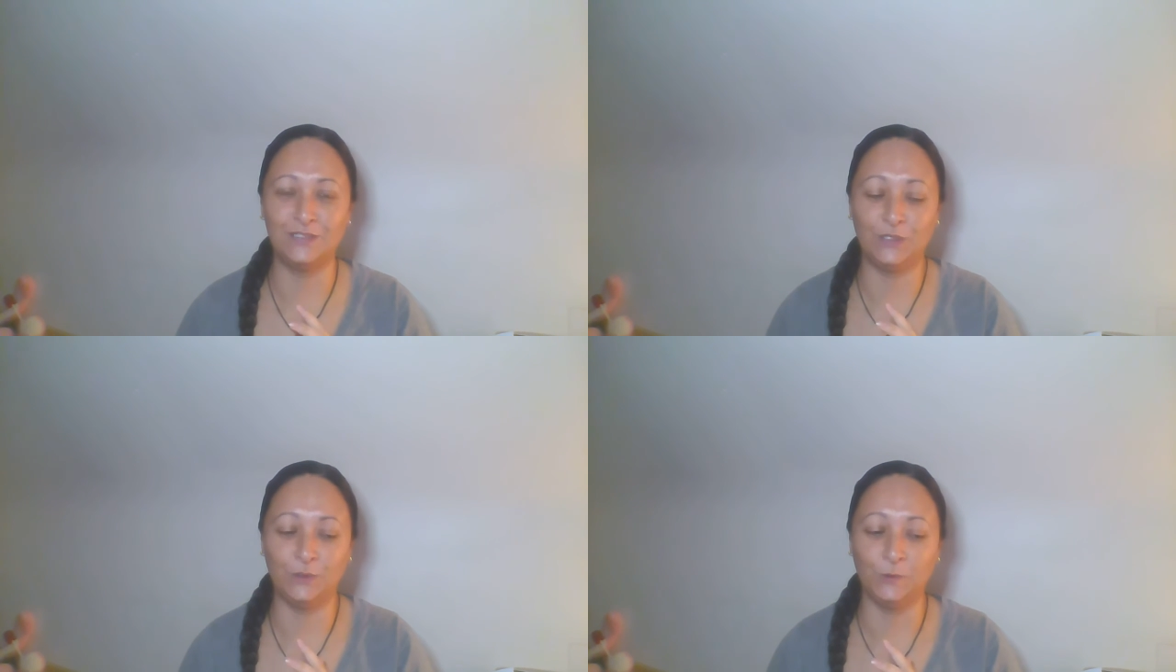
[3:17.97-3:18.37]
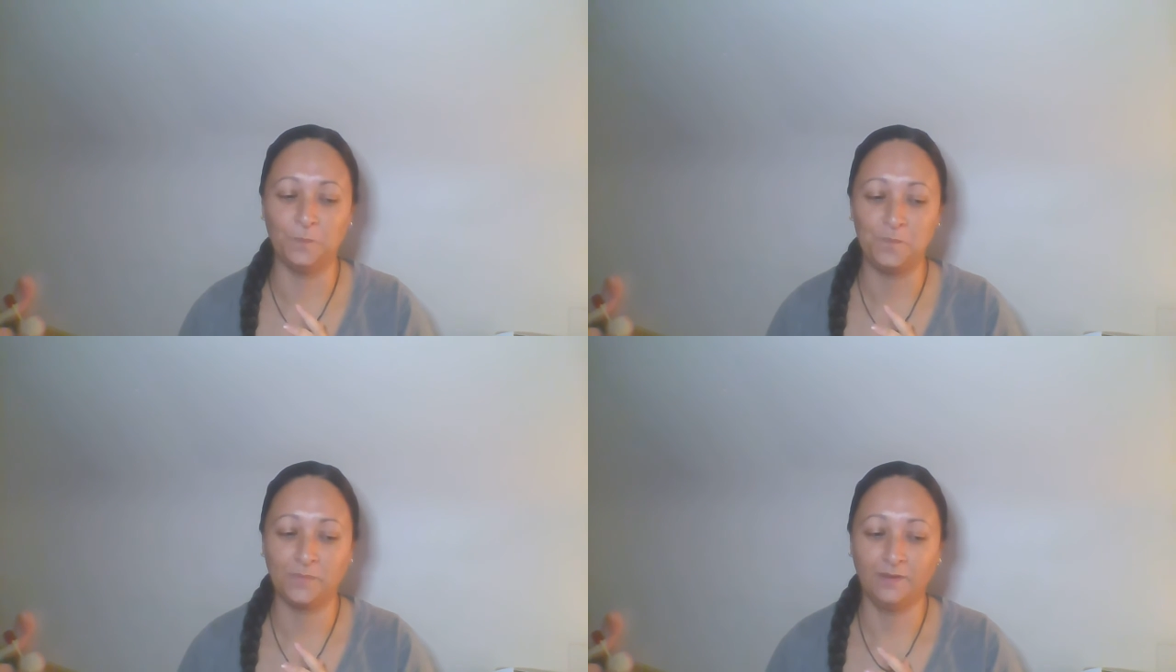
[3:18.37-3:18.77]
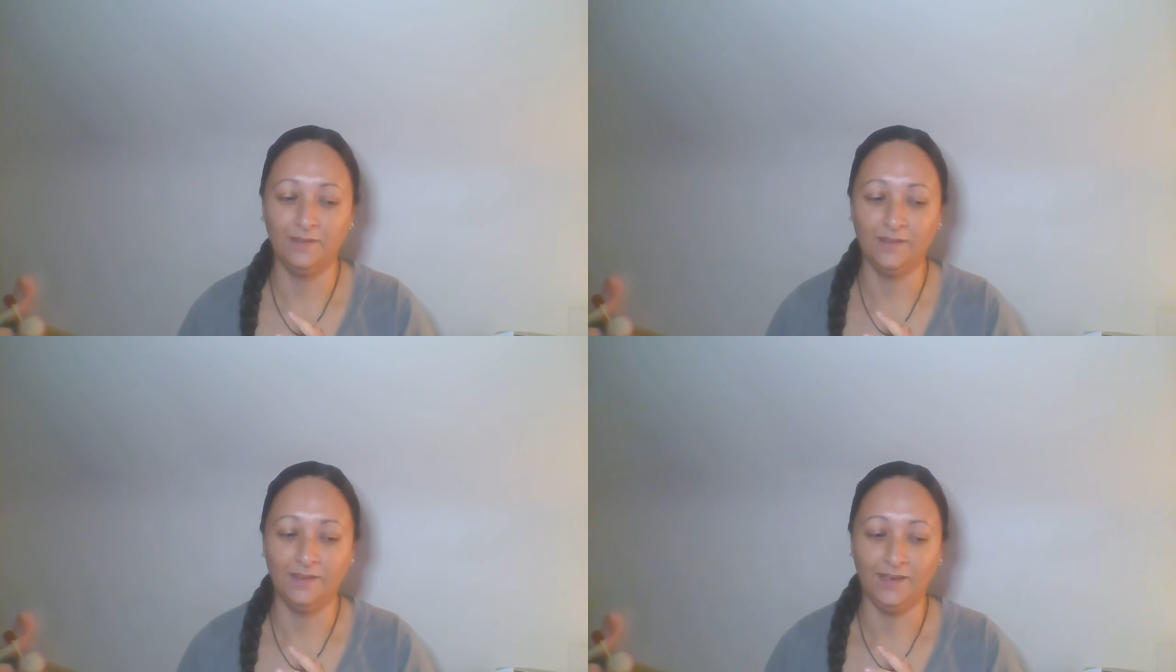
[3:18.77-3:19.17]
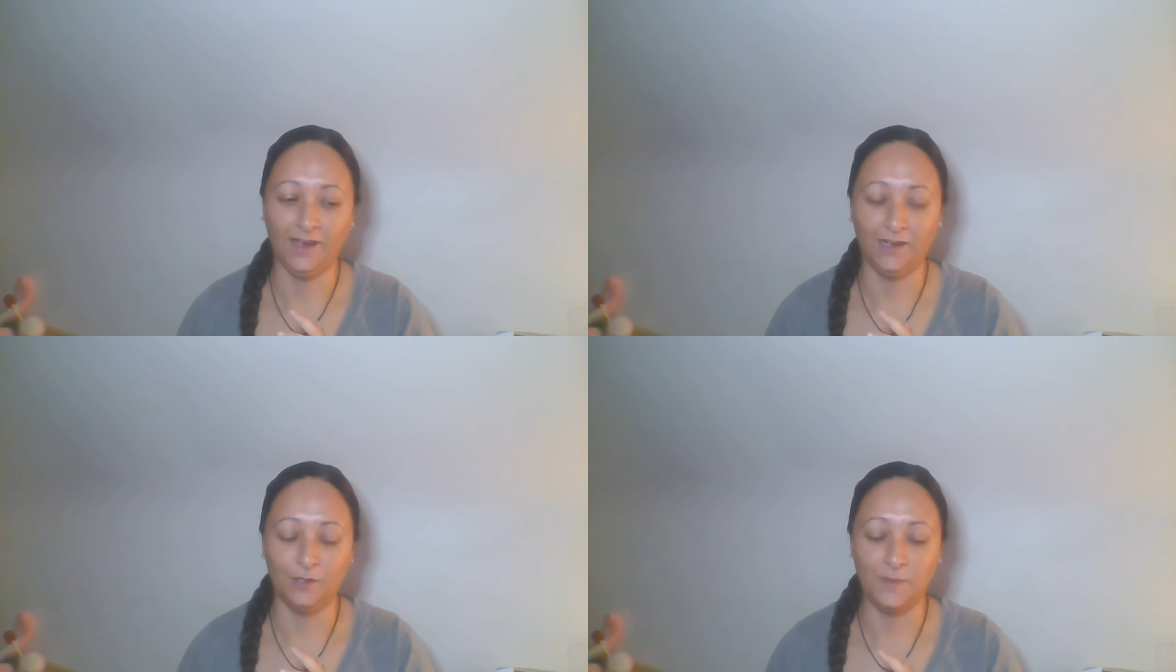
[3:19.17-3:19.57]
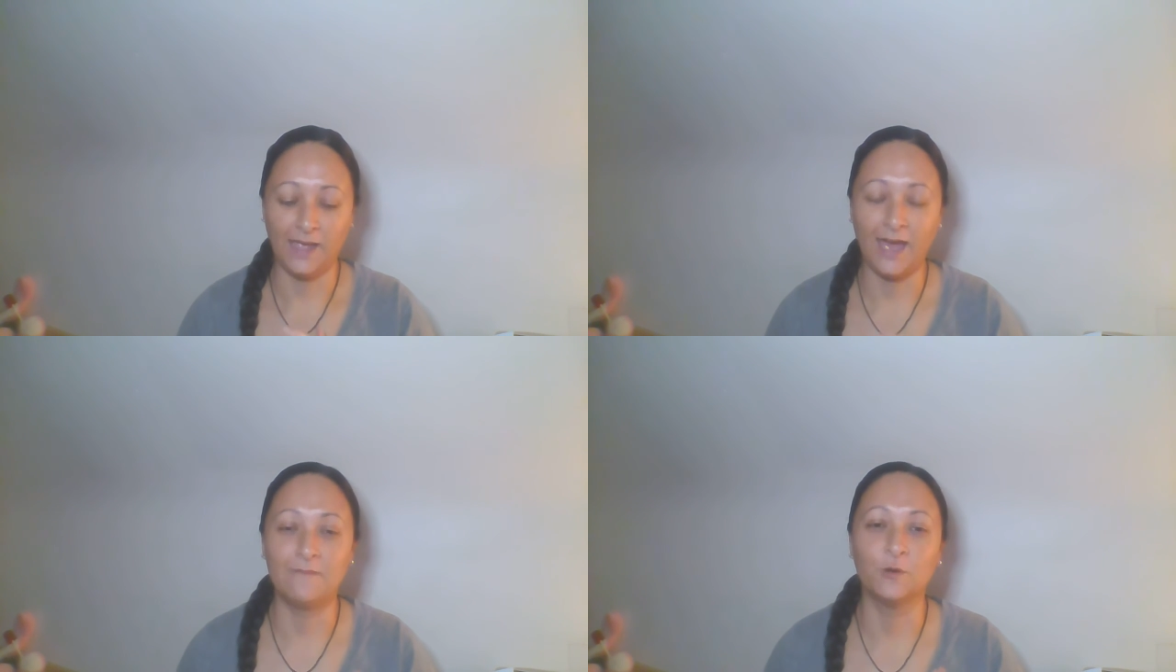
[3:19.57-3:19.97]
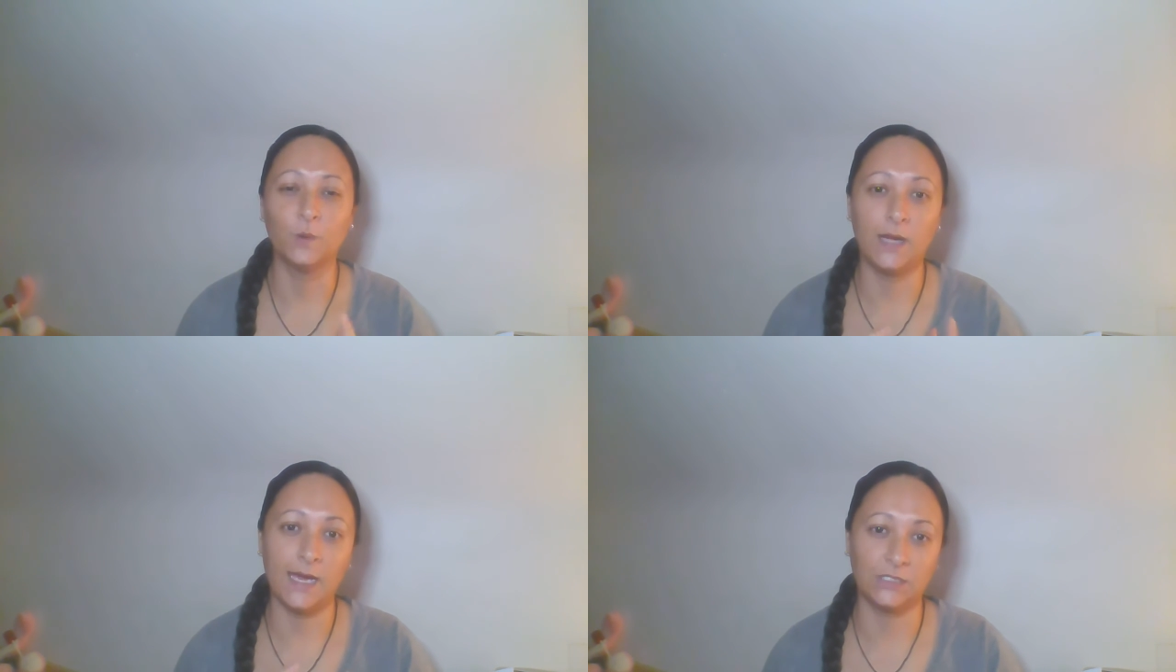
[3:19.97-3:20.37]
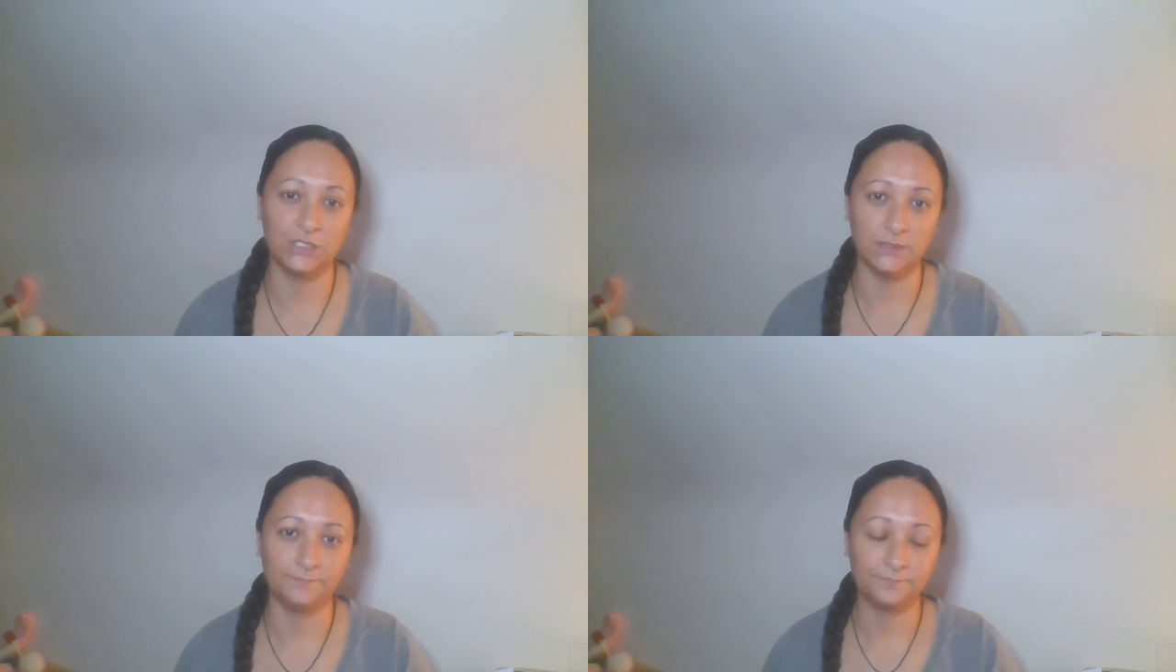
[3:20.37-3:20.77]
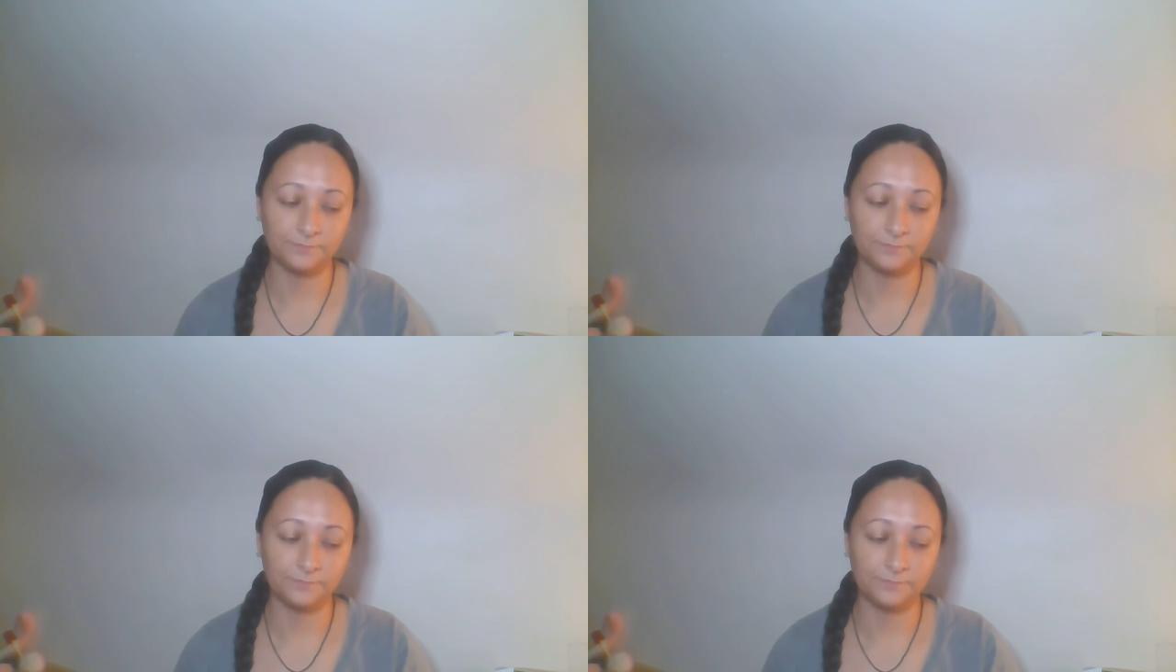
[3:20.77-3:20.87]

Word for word: to um, have a reaction